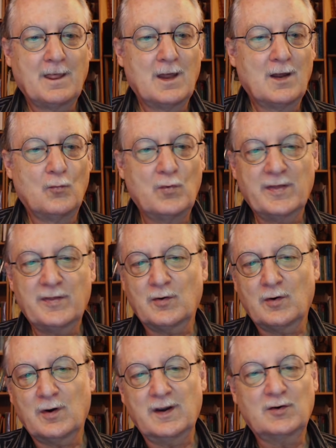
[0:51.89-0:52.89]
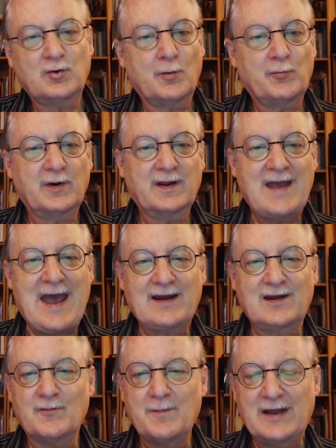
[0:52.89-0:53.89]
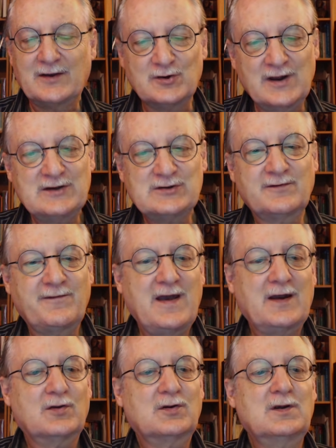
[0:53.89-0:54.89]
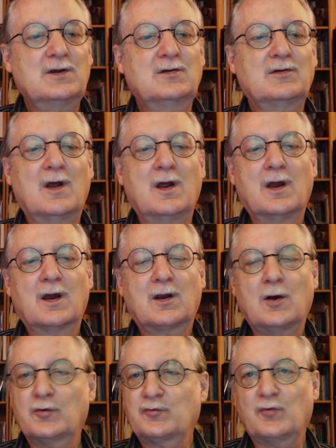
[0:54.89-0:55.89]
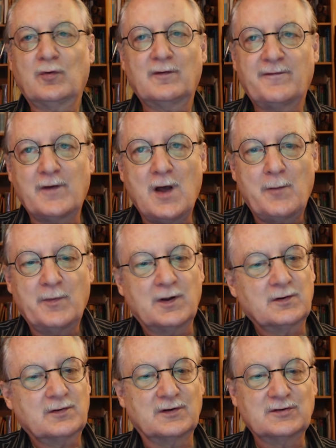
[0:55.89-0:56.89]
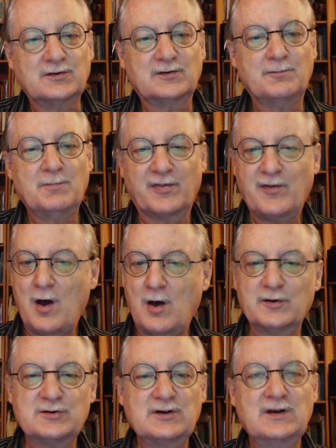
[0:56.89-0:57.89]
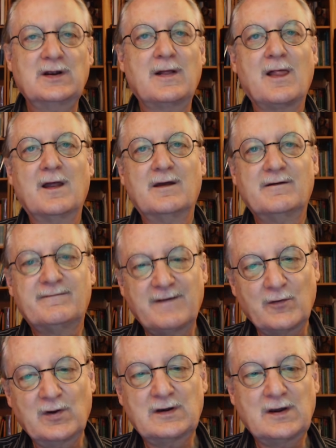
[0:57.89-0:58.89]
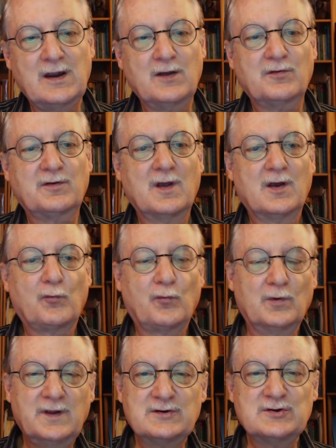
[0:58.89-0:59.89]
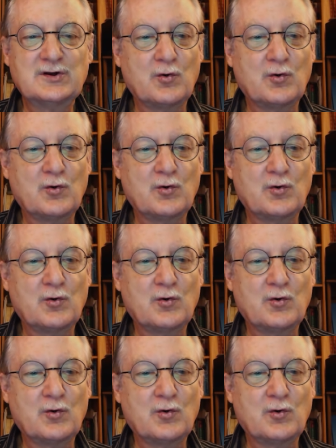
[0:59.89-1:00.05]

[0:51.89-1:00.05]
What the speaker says: Whether interpreting active imagination fantasies, cultural phenomena such as mythology, fairy tales, religion, or